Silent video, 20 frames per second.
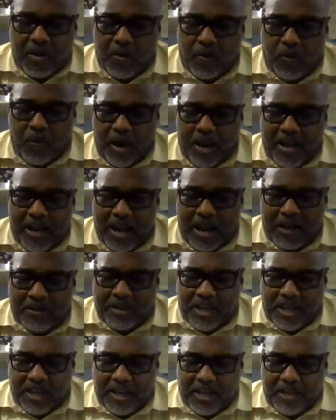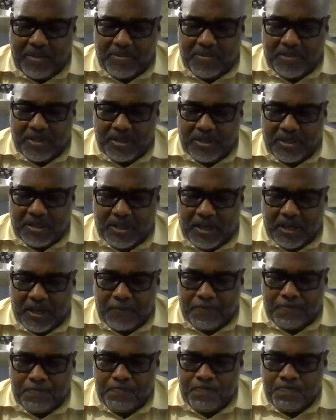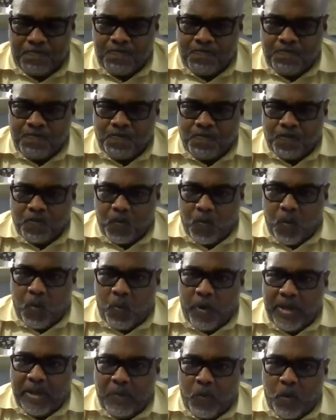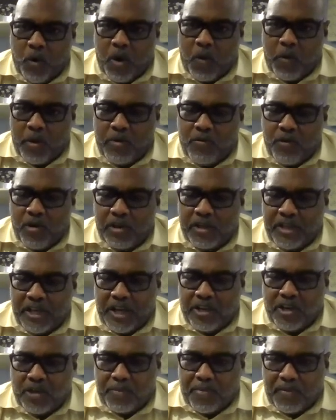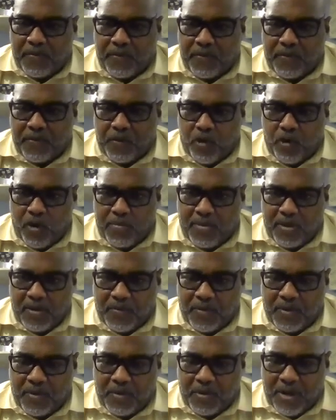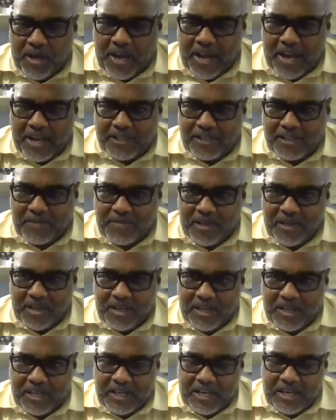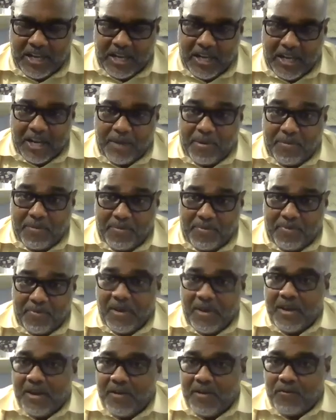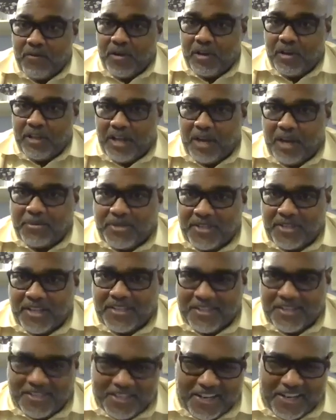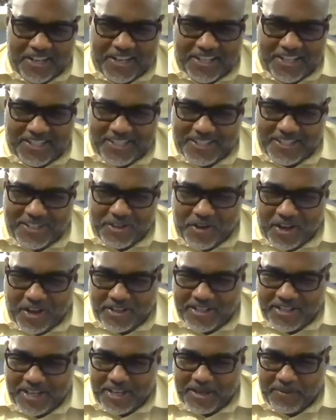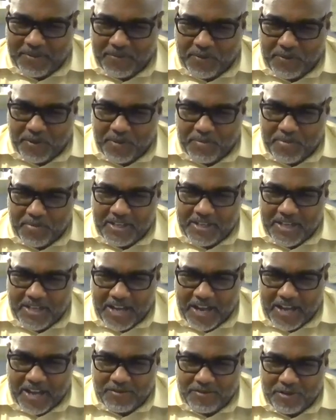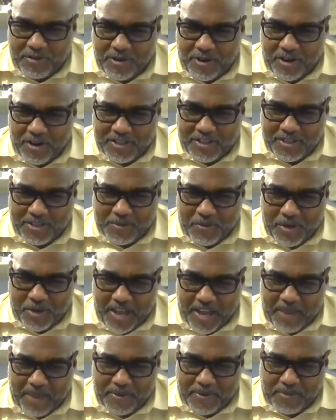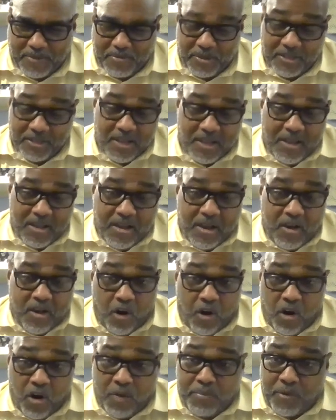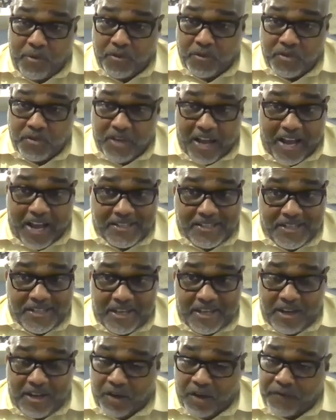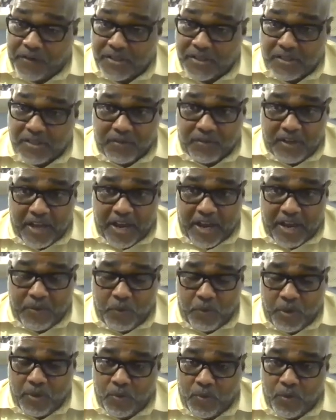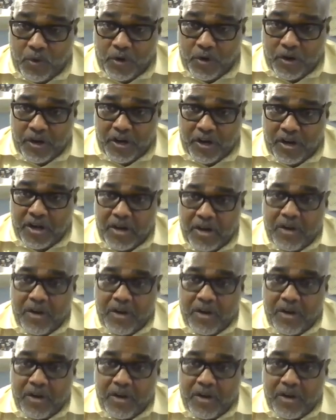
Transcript: whiteout games, and um, we where we really underperformed, if you were to ask me. And, and I'm really upset to say this because you know I take up for the big guys regardless of what happens. But on both sides of the offensive line, we were